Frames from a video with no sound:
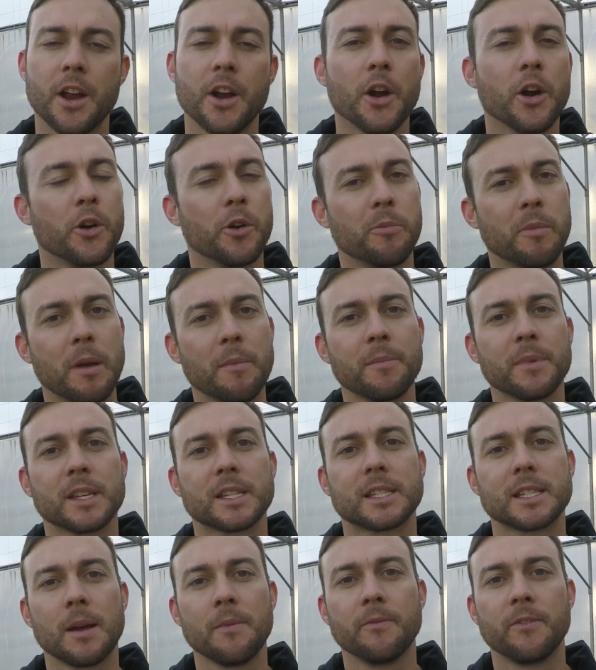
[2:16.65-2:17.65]
Remember,
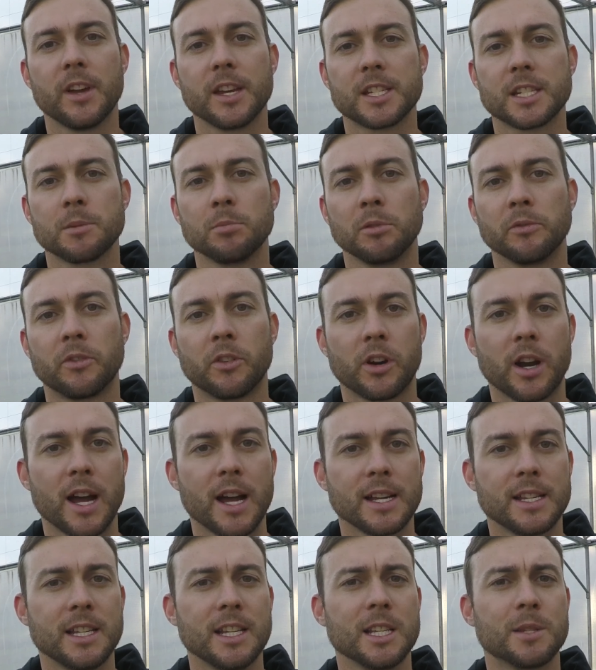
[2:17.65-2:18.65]
some vegetable
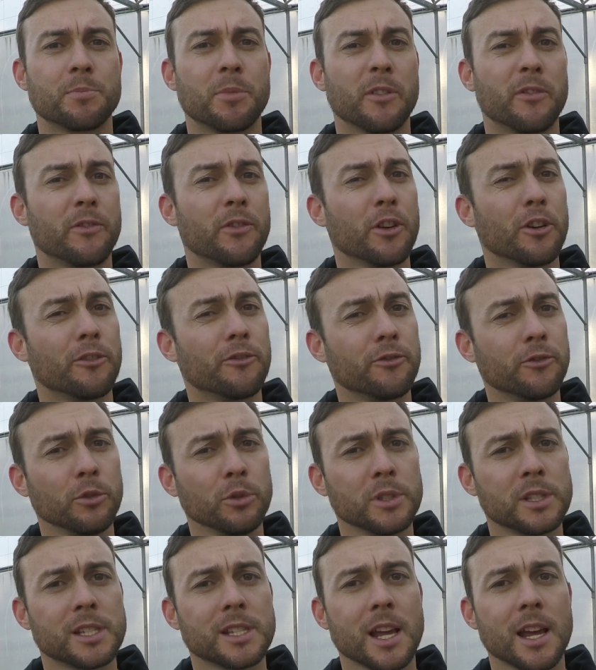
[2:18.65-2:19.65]
varieties prefer full
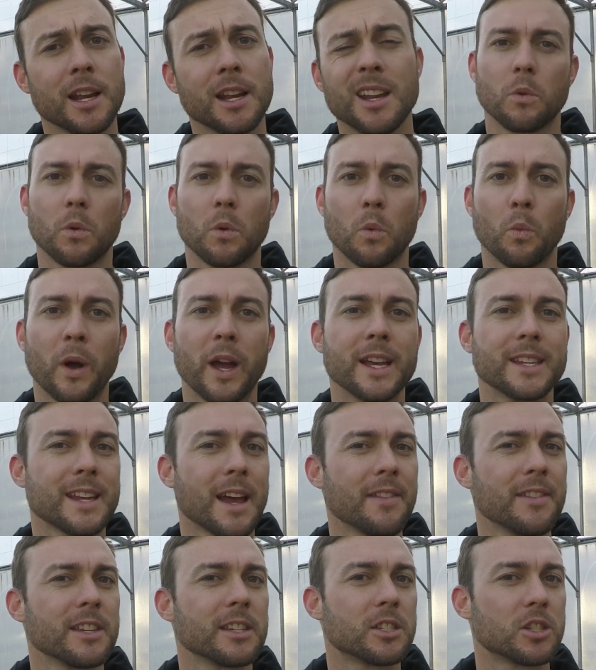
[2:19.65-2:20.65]
sun, whereas
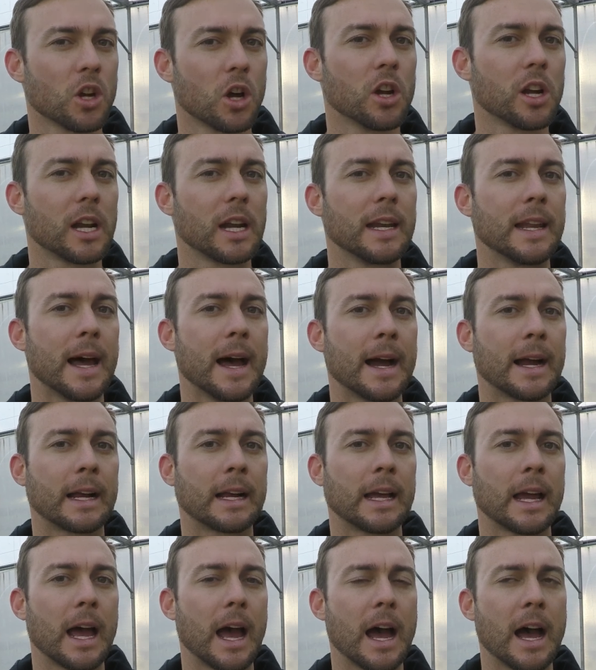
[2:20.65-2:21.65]
others don't like
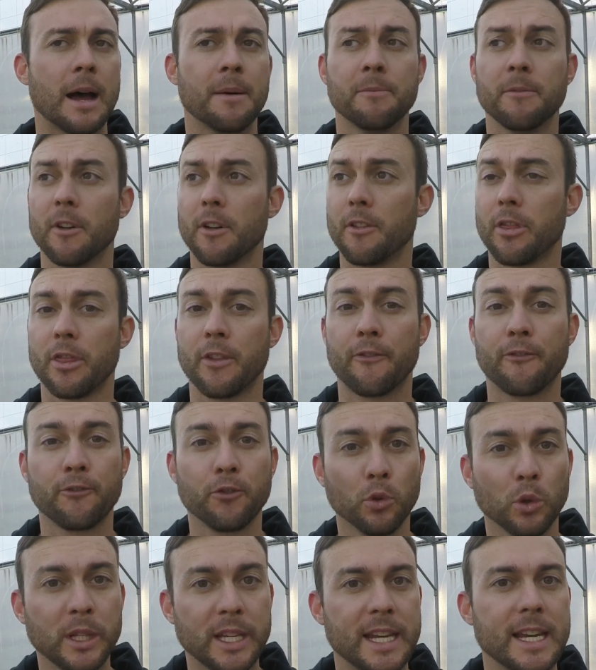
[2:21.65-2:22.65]
the full
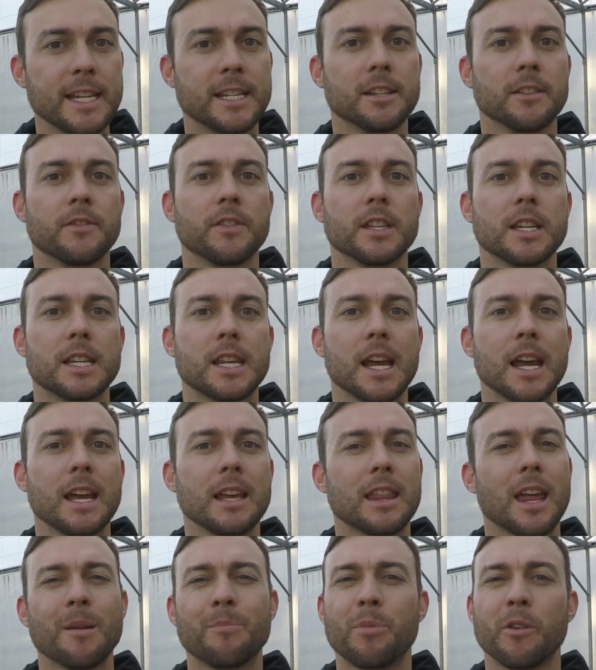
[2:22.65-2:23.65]
heat of the day.
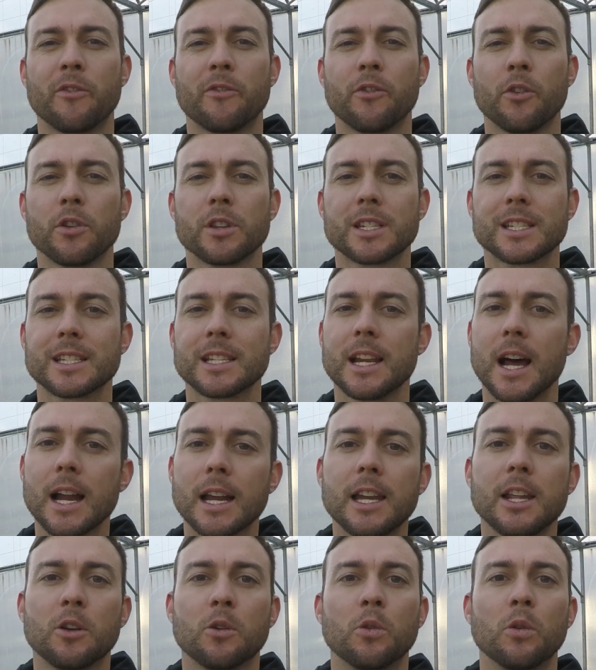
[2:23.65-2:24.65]
They prefer slightly
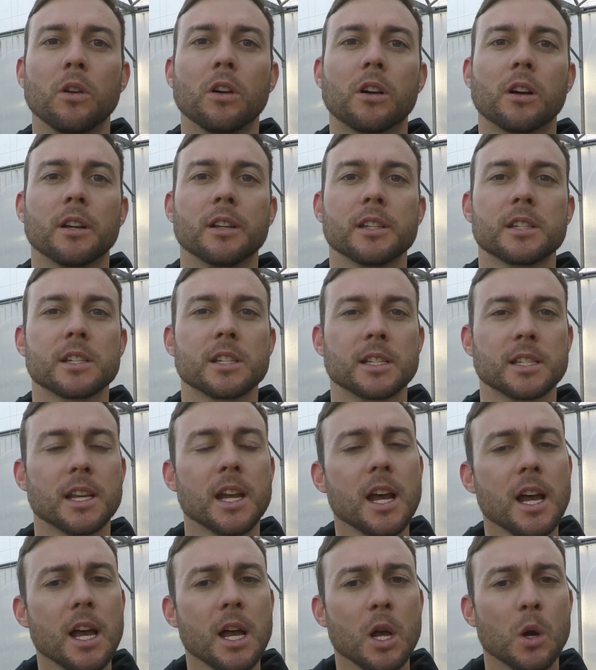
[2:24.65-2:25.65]
cooler conditions,
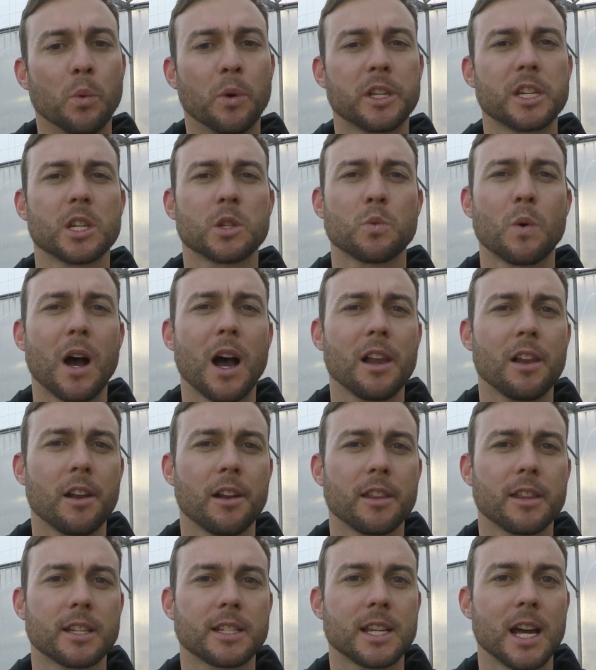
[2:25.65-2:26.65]
which is why a lot of the
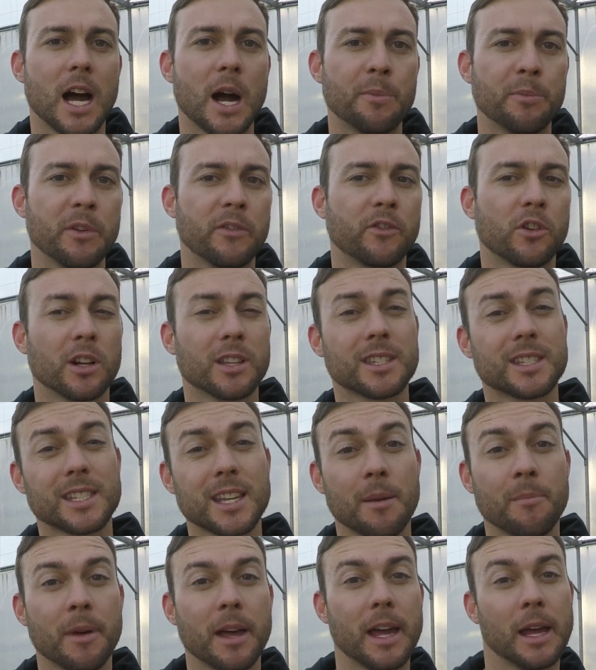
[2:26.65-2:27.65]
time we've got
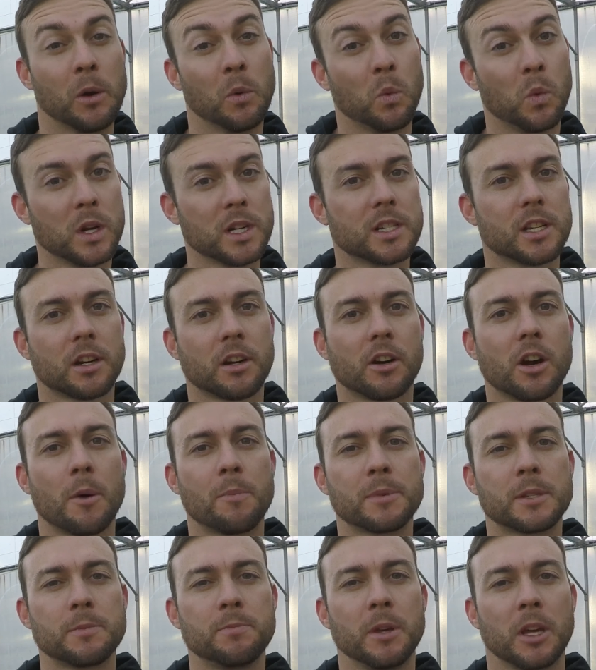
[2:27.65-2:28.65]
summer and winter
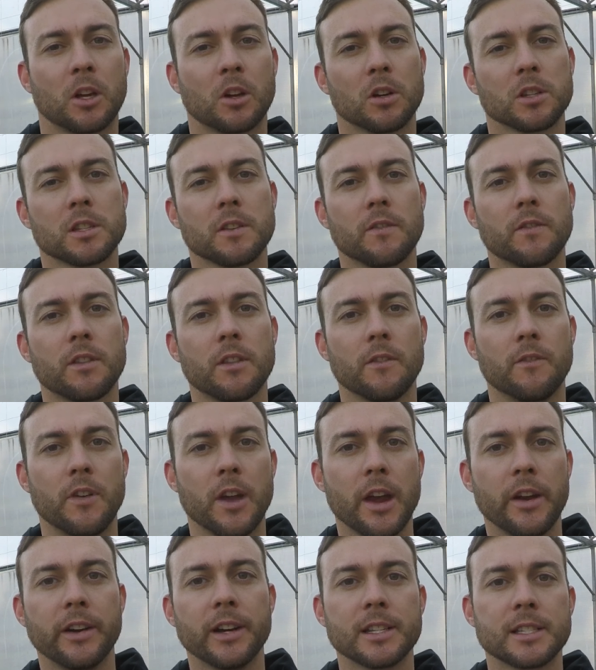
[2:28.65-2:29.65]
crops. Because of the
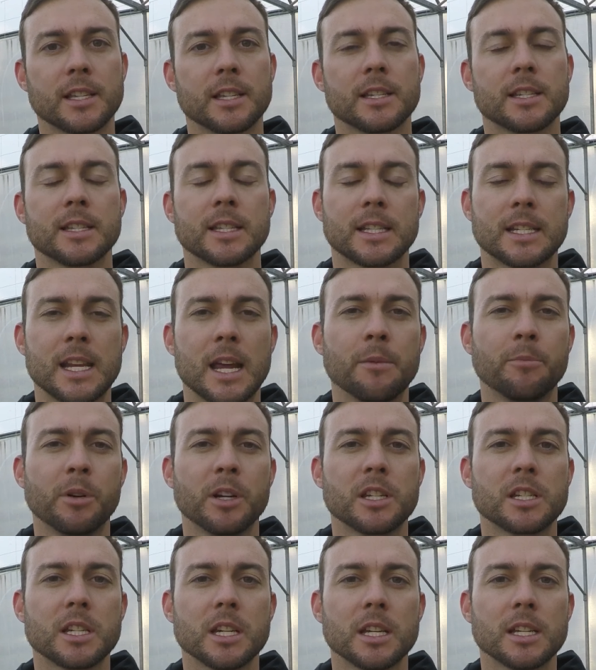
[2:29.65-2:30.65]
variances in the
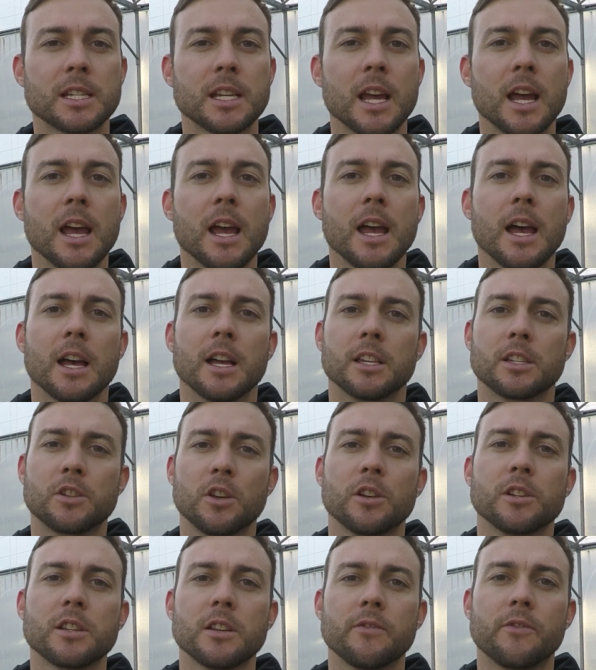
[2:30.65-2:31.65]
temperatures,
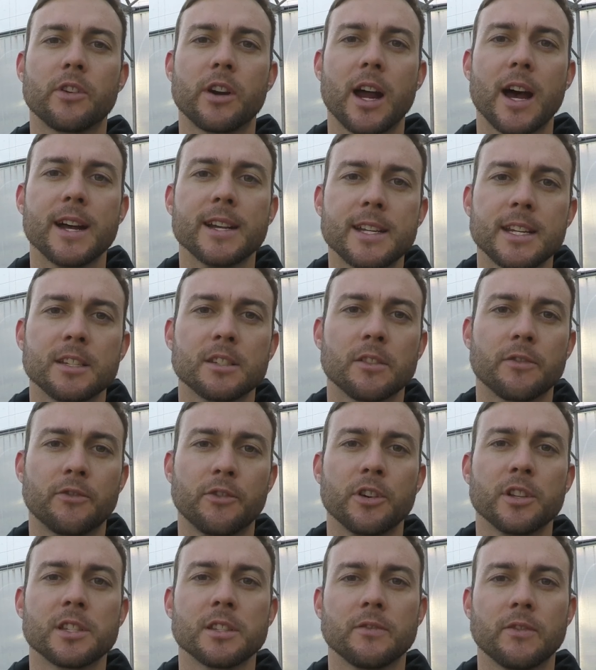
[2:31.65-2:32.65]
certain varieties of
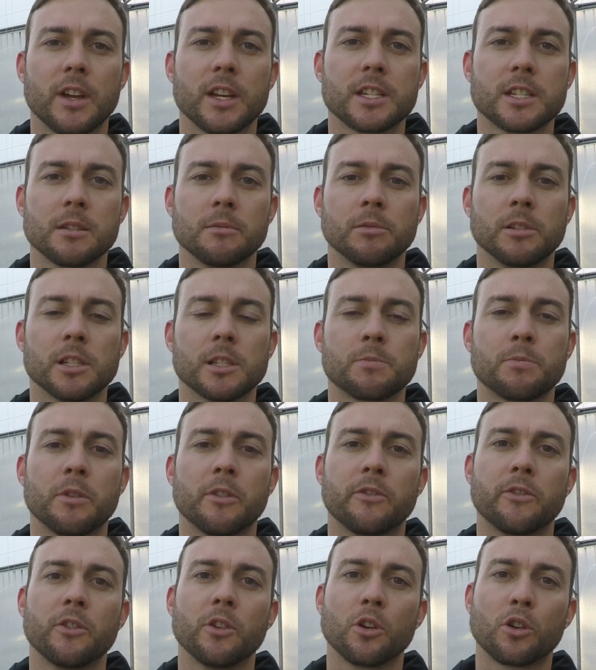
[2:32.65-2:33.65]
fruits and vegetables
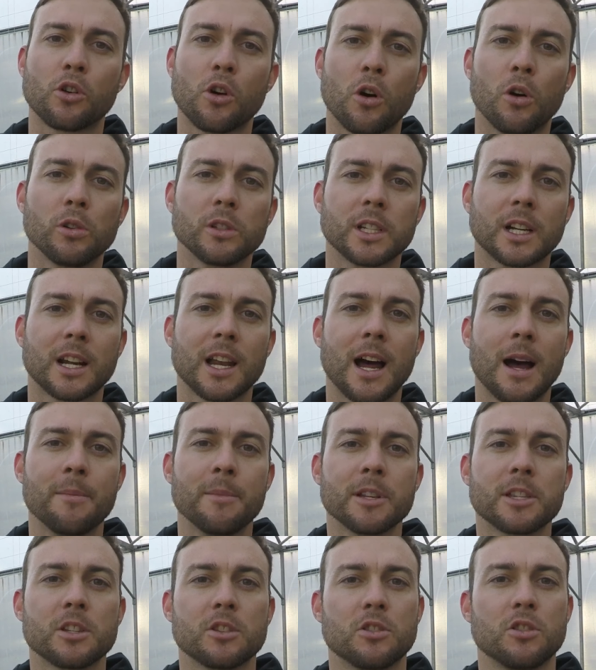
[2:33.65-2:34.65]
prefer colder
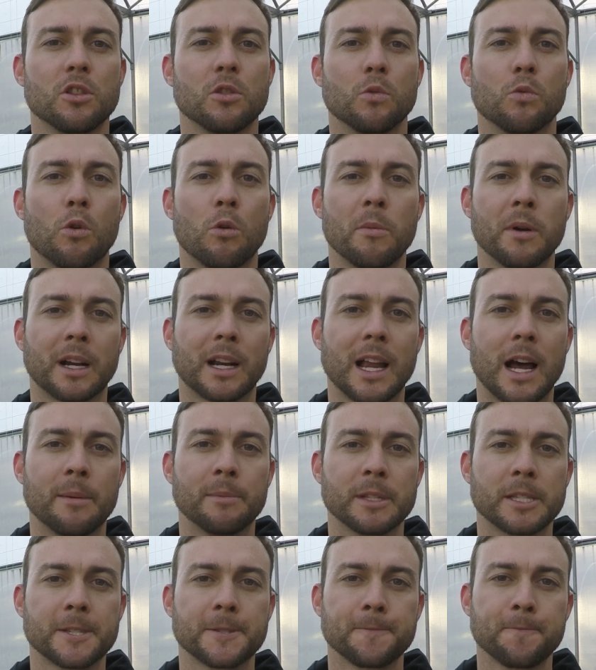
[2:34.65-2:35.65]
climates to the warmer climates.